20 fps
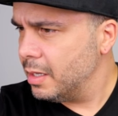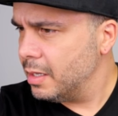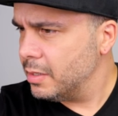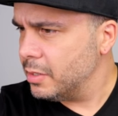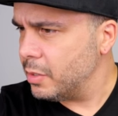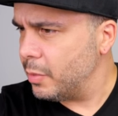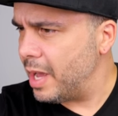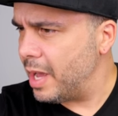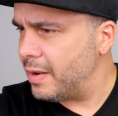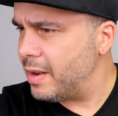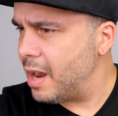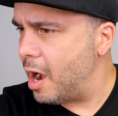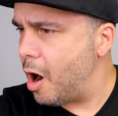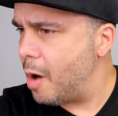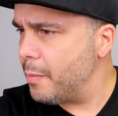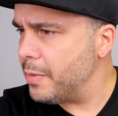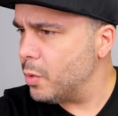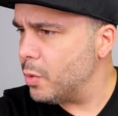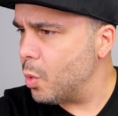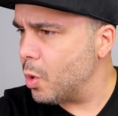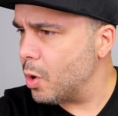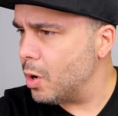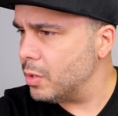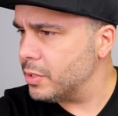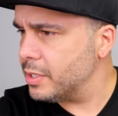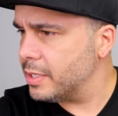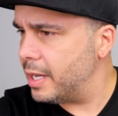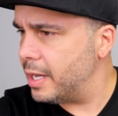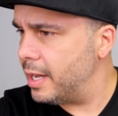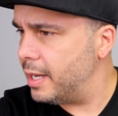So we have Naomi Worl
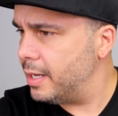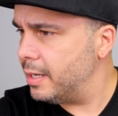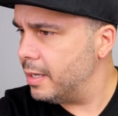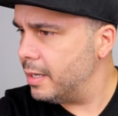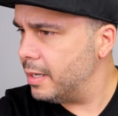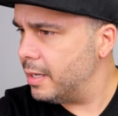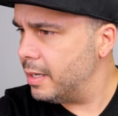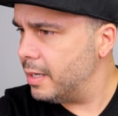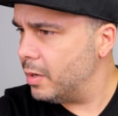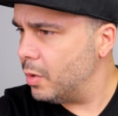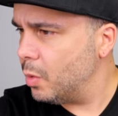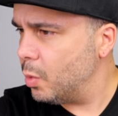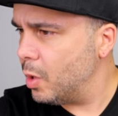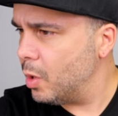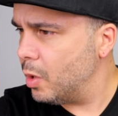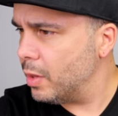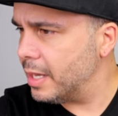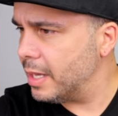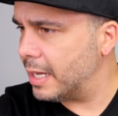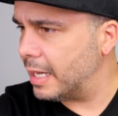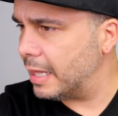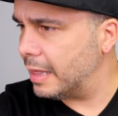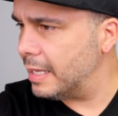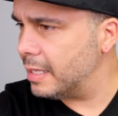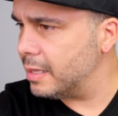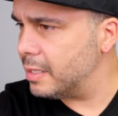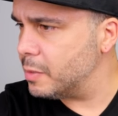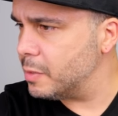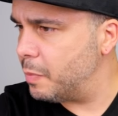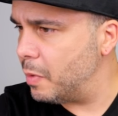said, will the
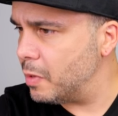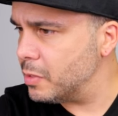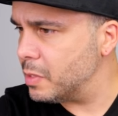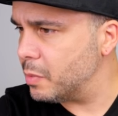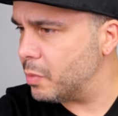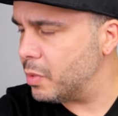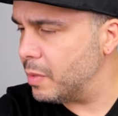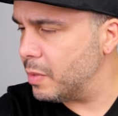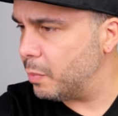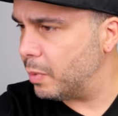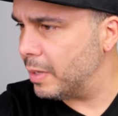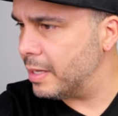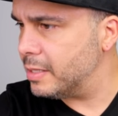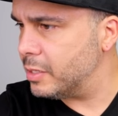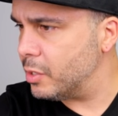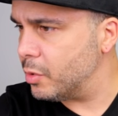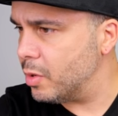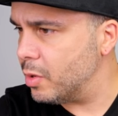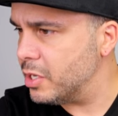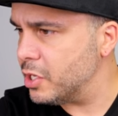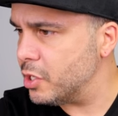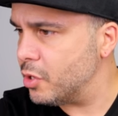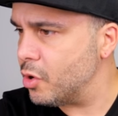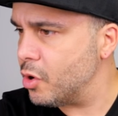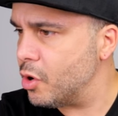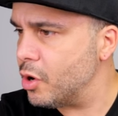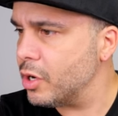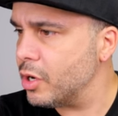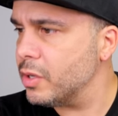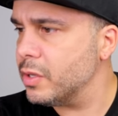Click disposable replace the original
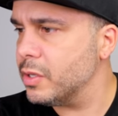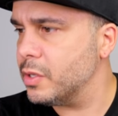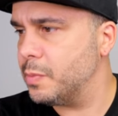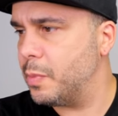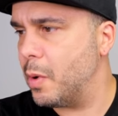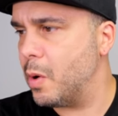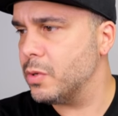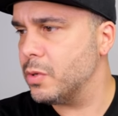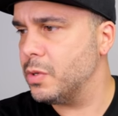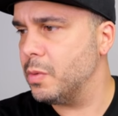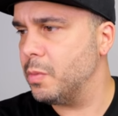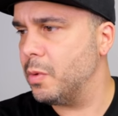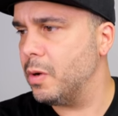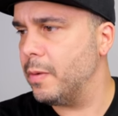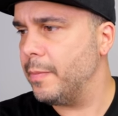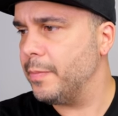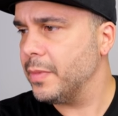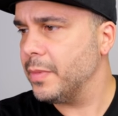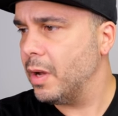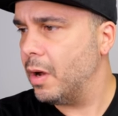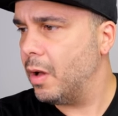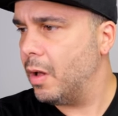Ergo disposable?